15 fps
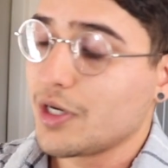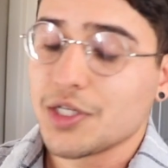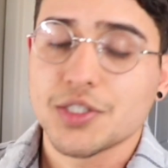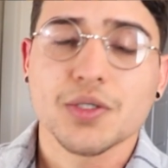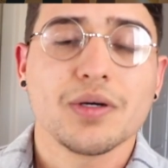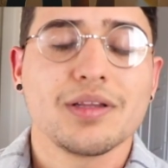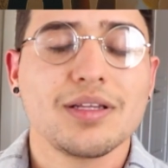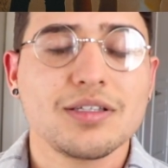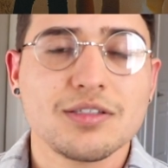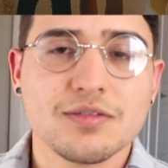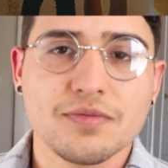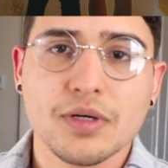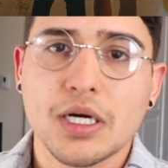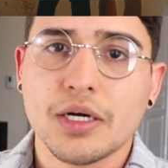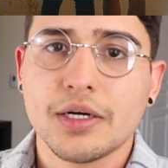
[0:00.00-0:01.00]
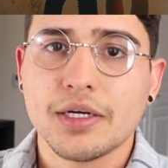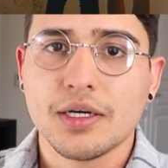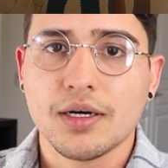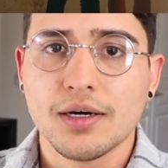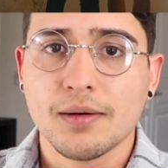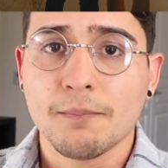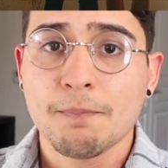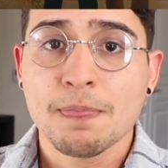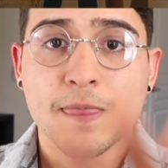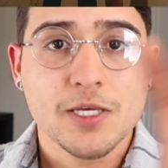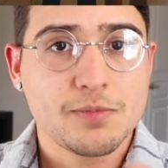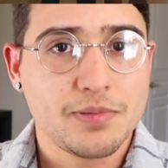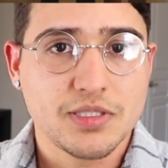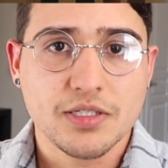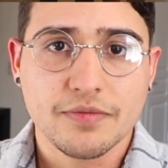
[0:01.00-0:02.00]
want to do. And this is very
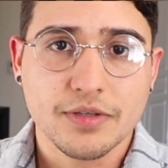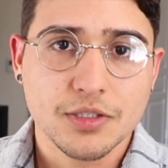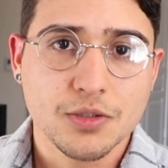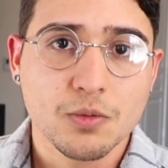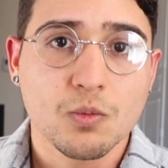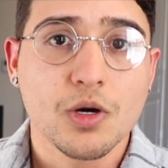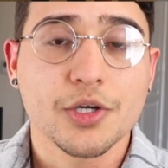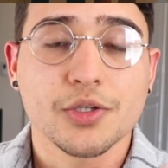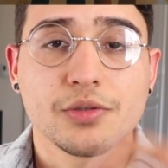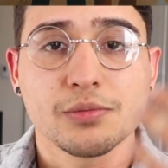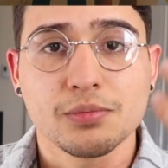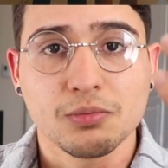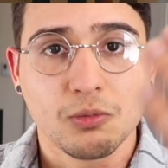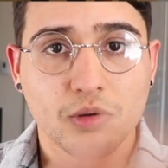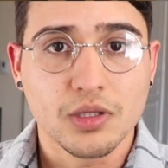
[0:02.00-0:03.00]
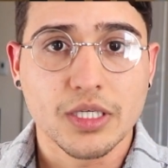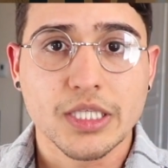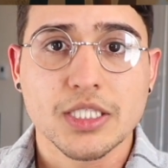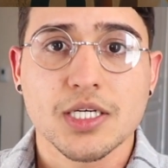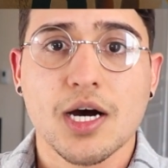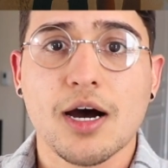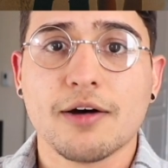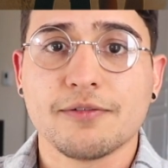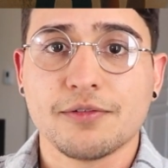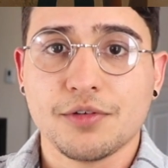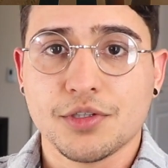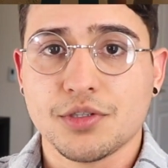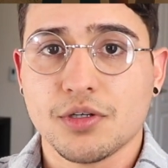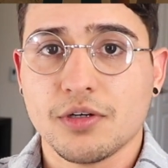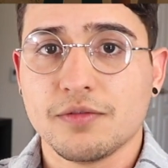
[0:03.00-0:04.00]
specific to what you're willing to
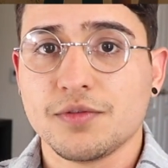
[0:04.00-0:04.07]
offer.